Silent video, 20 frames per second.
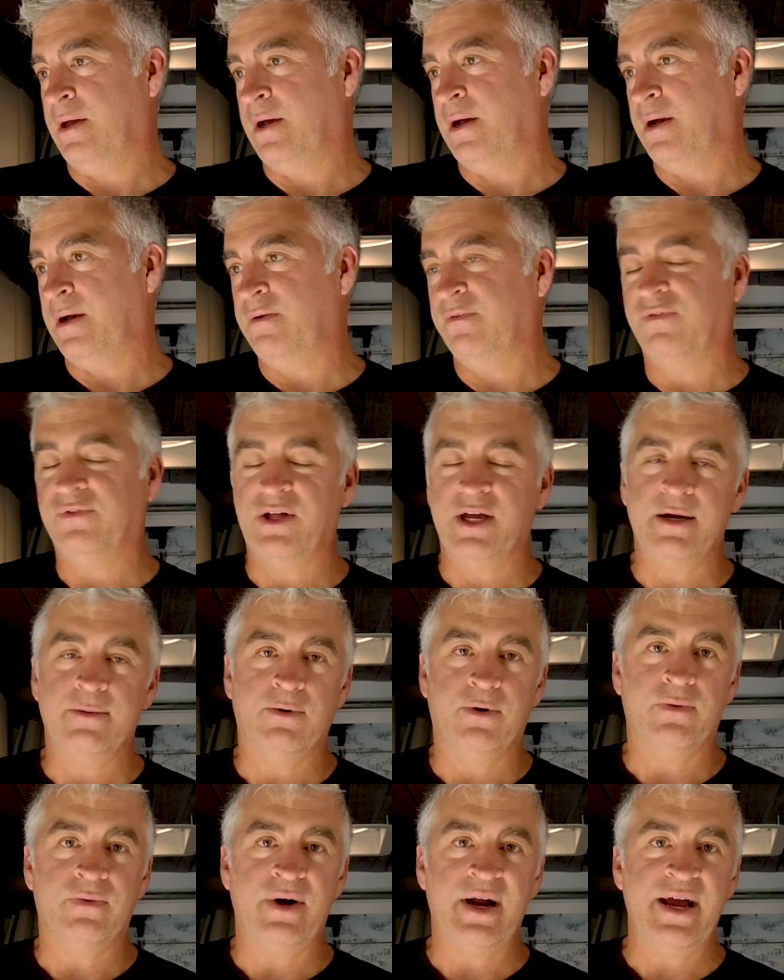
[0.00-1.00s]

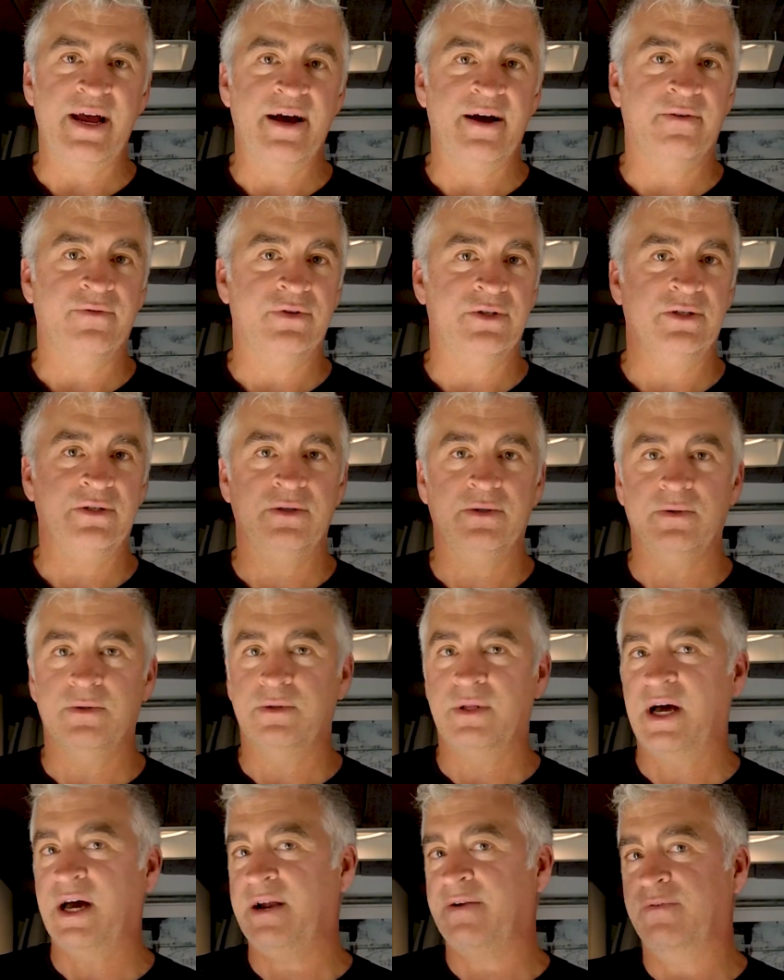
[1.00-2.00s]
inflatable raft to a
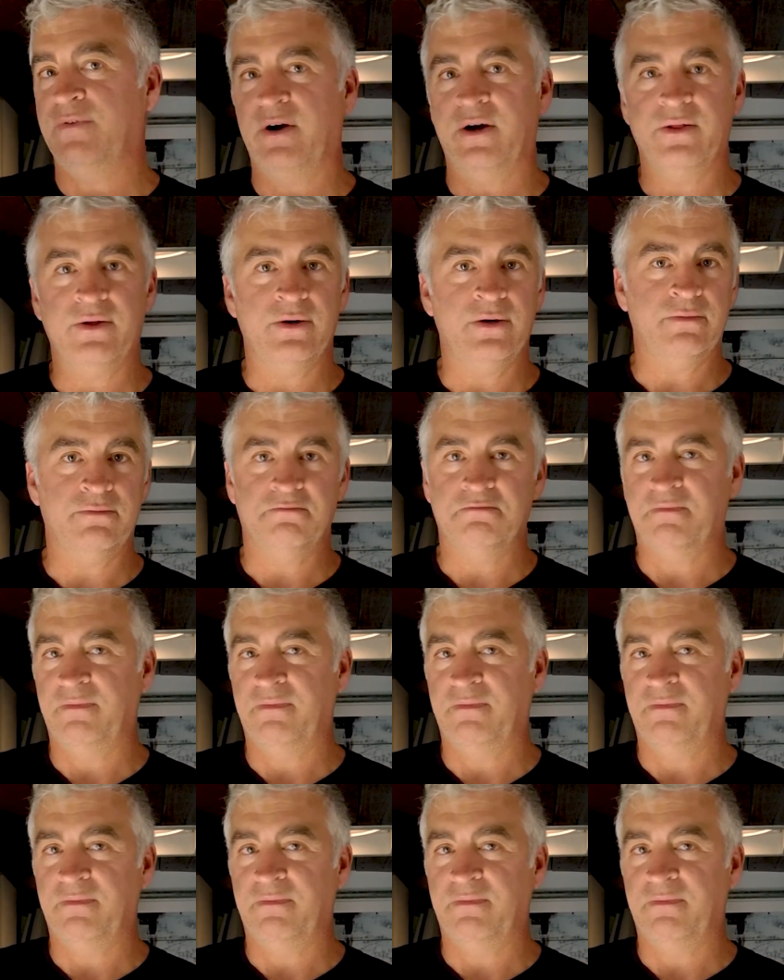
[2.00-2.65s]
lot of other